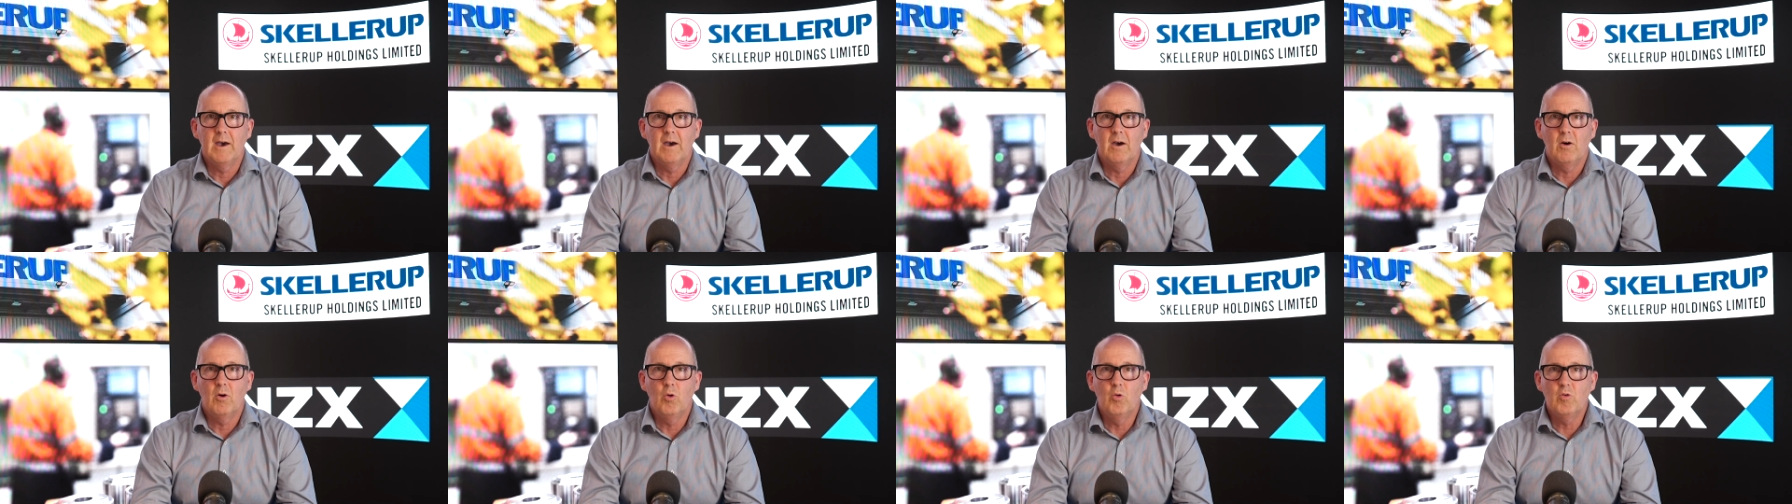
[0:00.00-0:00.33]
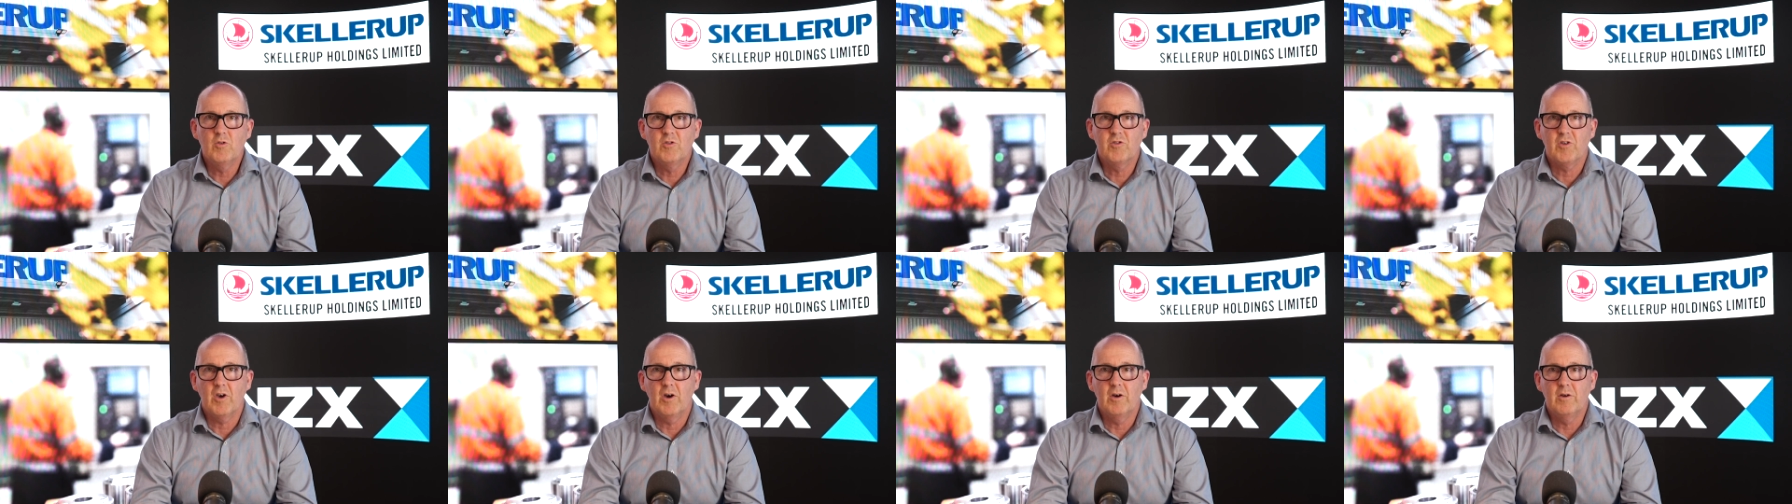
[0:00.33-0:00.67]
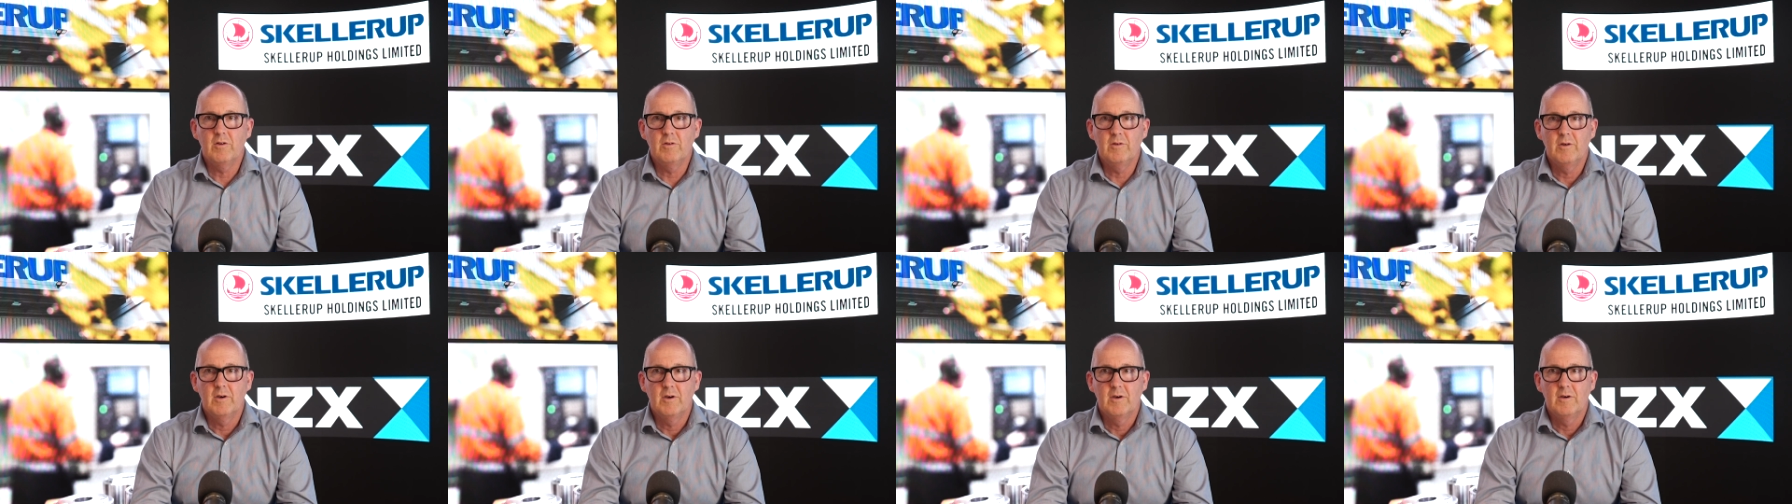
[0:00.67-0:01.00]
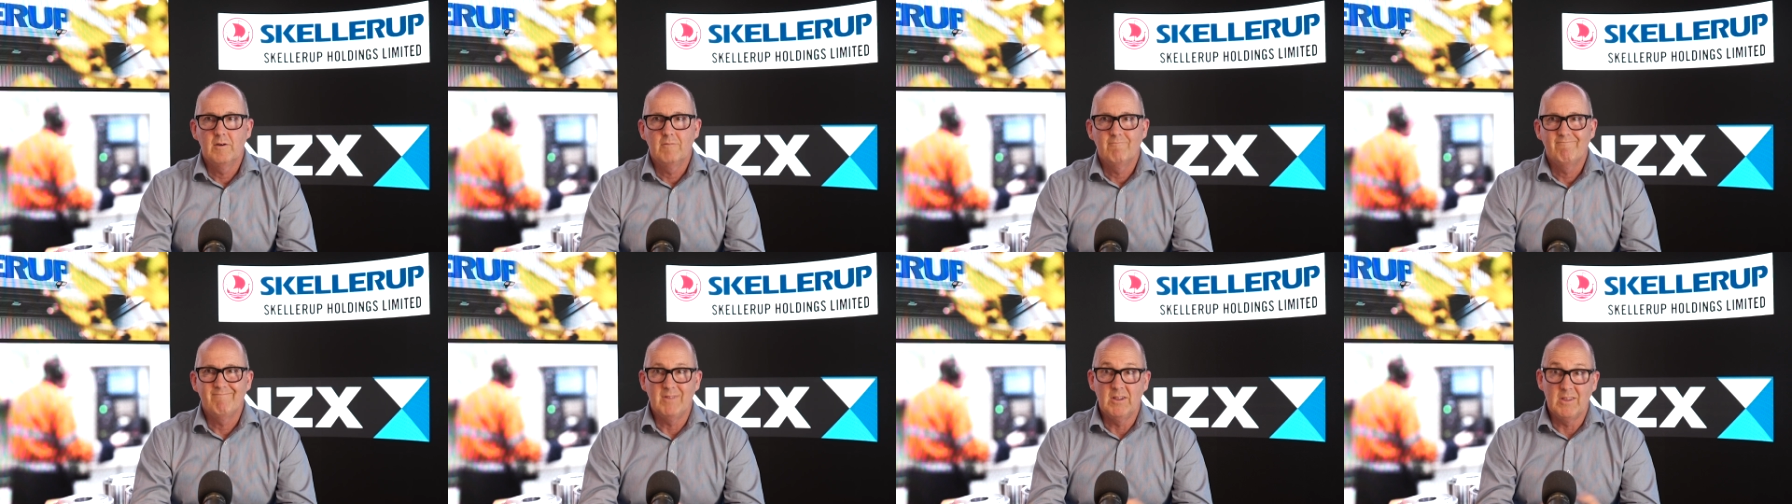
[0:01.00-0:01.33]
Also,
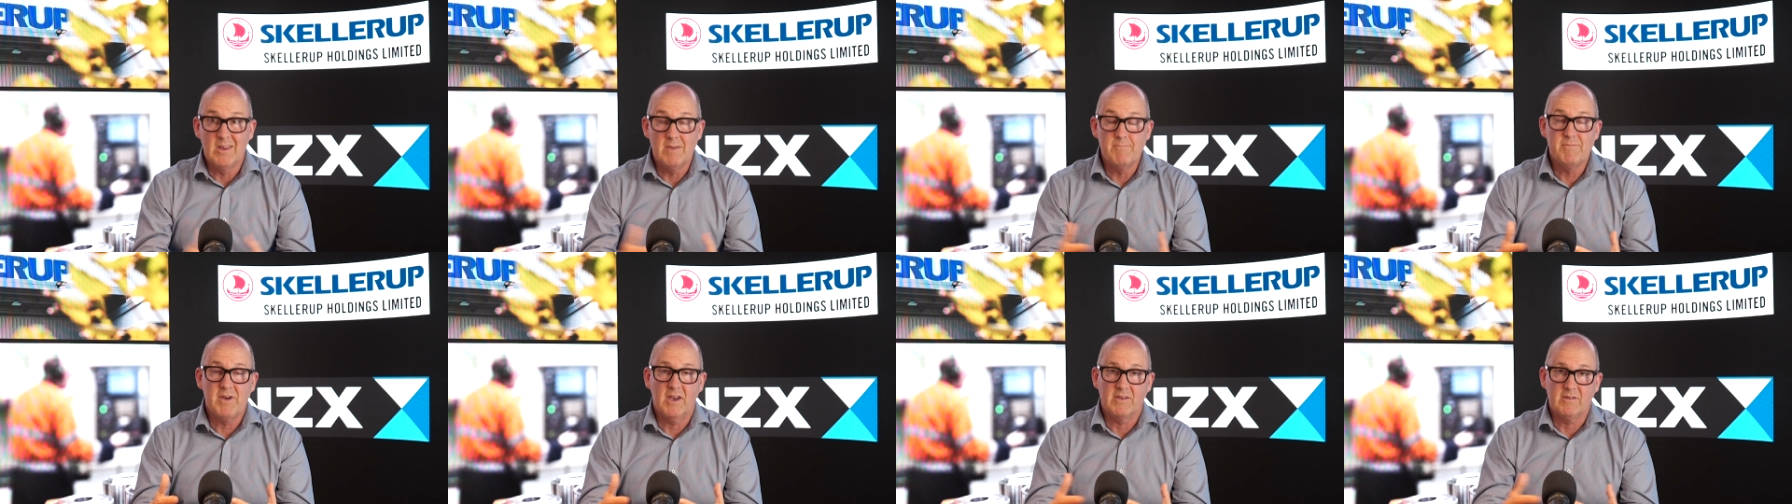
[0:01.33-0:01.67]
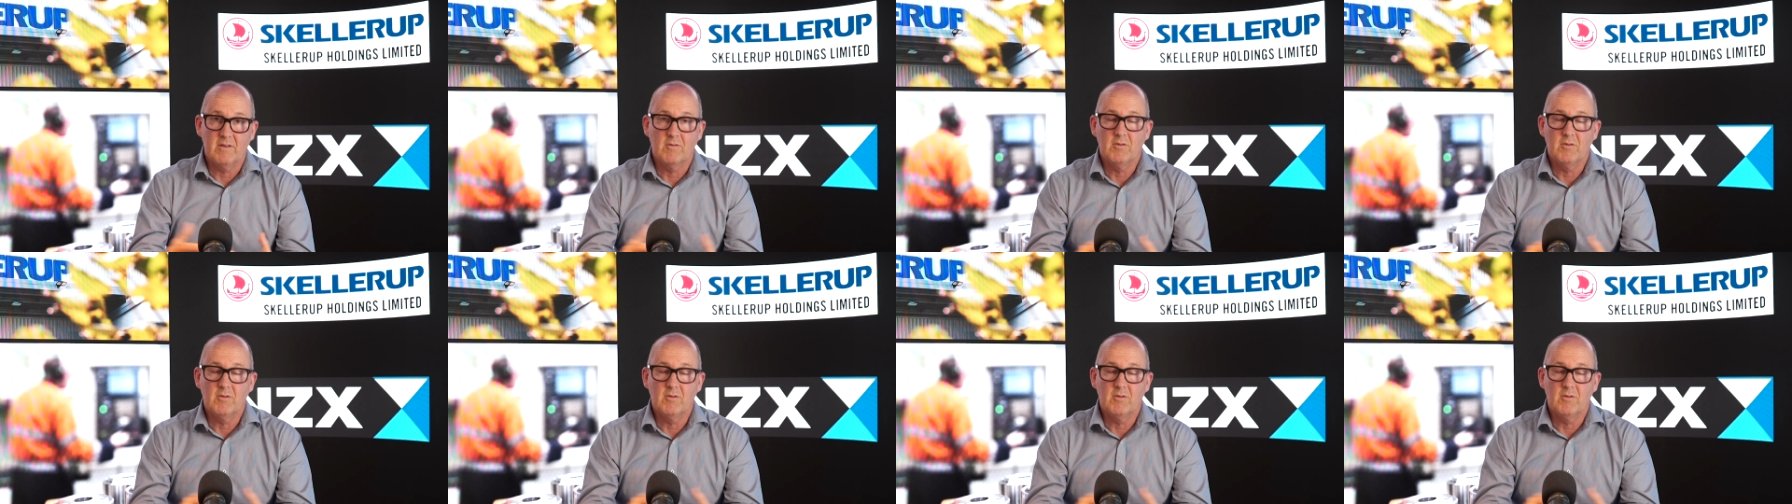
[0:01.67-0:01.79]
the impacts